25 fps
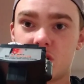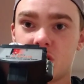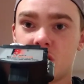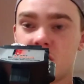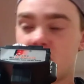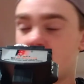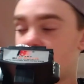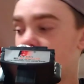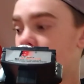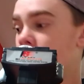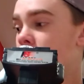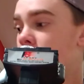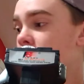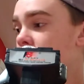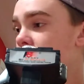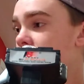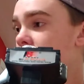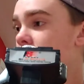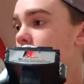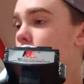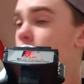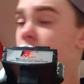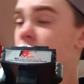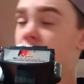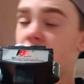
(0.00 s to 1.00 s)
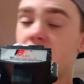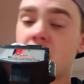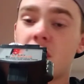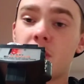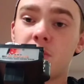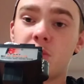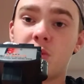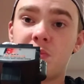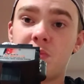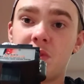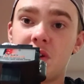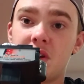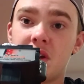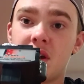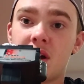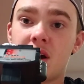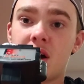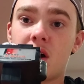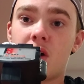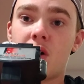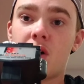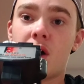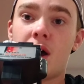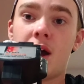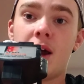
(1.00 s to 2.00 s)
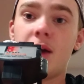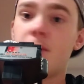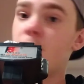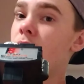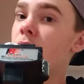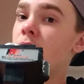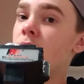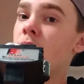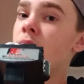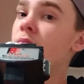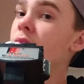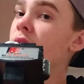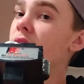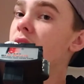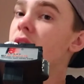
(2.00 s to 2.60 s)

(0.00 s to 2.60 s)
with the WPL. I'm